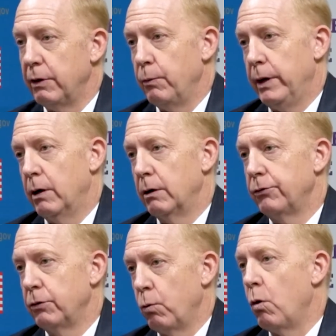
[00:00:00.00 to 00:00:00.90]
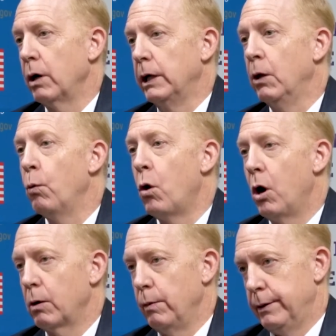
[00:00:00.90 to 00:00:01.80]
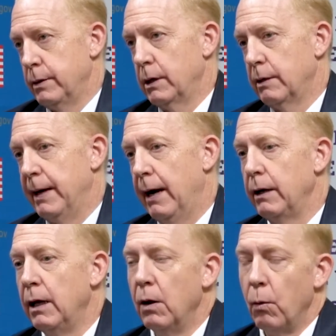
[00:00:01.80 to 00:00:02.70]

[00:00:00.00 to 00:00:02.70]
and we are sort of walking the walk when we talk about